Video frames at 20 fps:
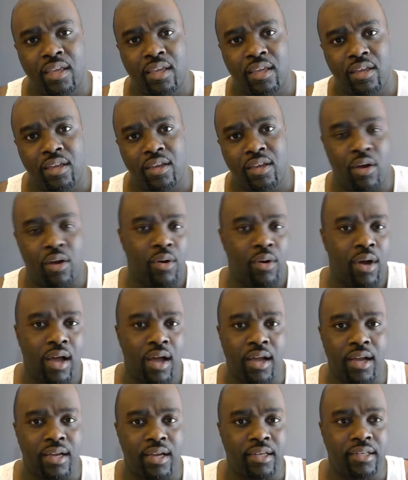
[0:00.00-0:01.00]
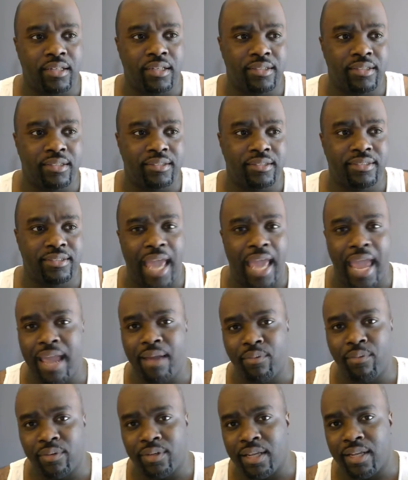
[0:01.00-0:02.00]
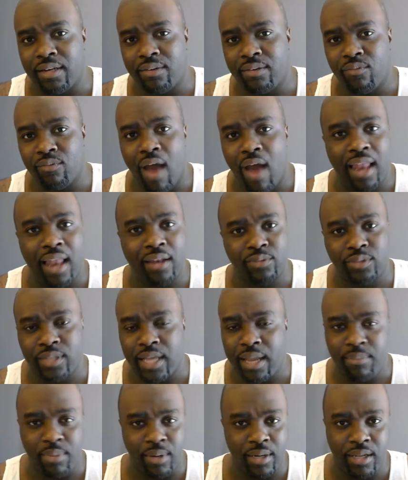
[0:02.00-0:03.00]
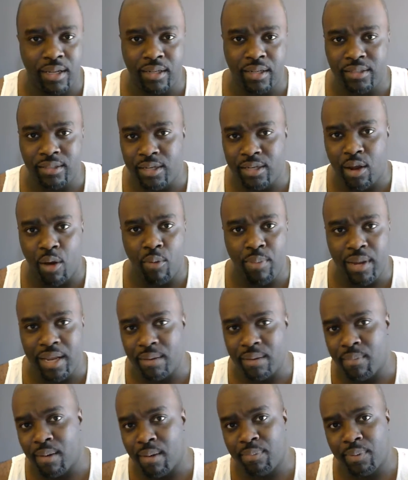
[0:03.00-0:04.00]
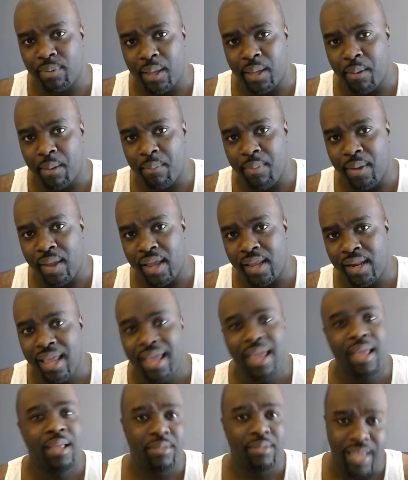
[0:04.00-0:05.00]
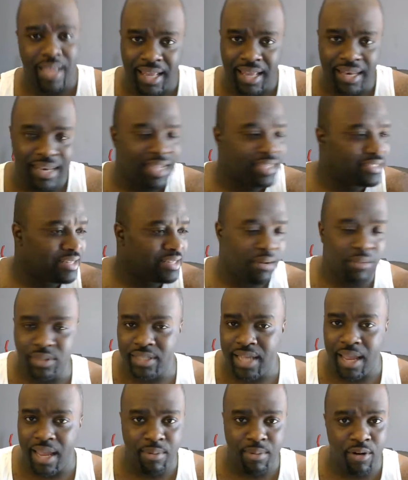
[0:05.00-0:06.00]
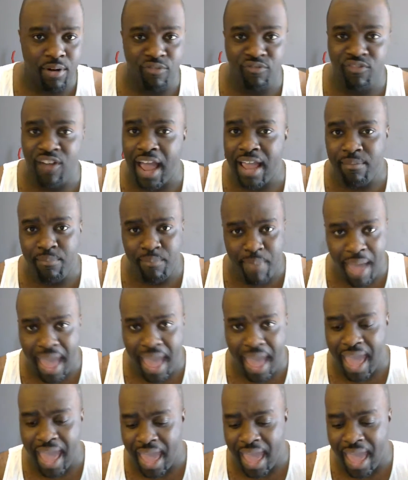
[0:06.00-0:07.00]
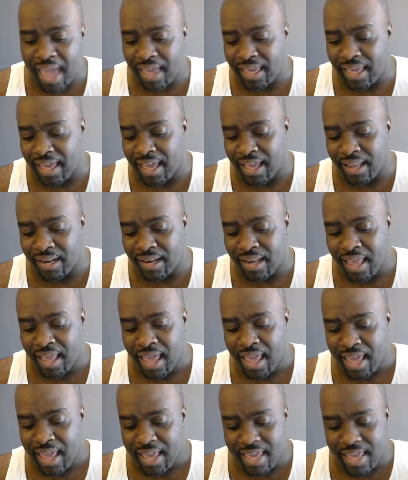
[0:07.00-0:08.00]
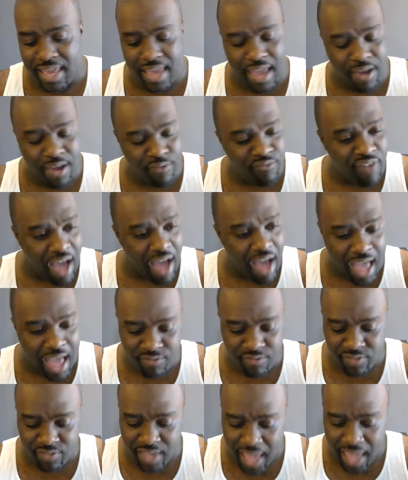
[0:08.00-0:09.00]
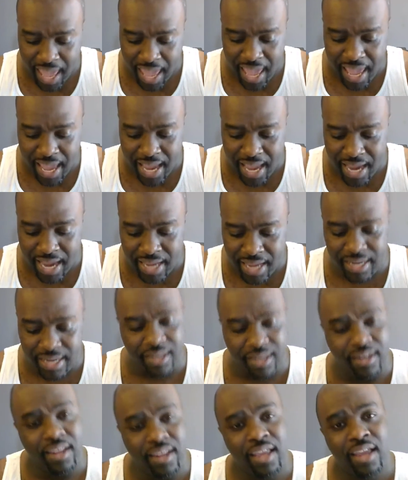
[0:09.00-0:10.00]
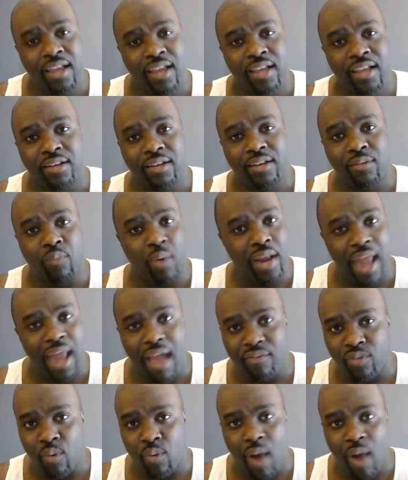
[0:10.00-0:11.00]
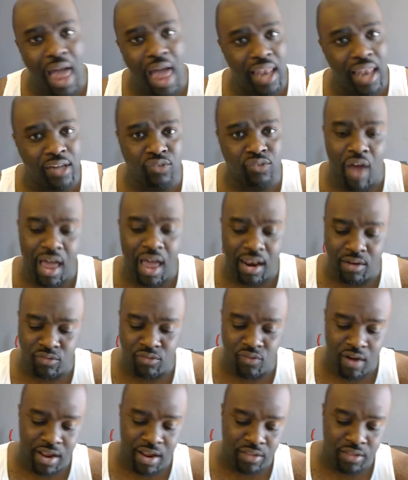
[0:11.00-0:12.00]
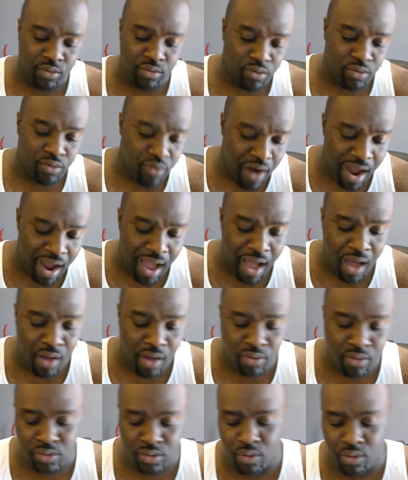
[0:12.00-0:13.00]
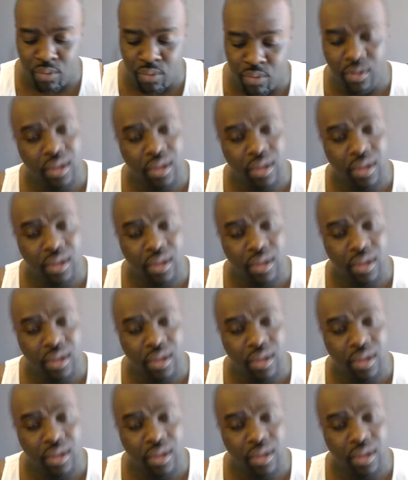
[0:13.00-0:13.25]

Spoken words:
and Kane and Rollins was able to, beat him up a little bit. Then Lesnar was able to fight back, and he F5 Kane and went after Rollins. Rollins ran through the crowd. So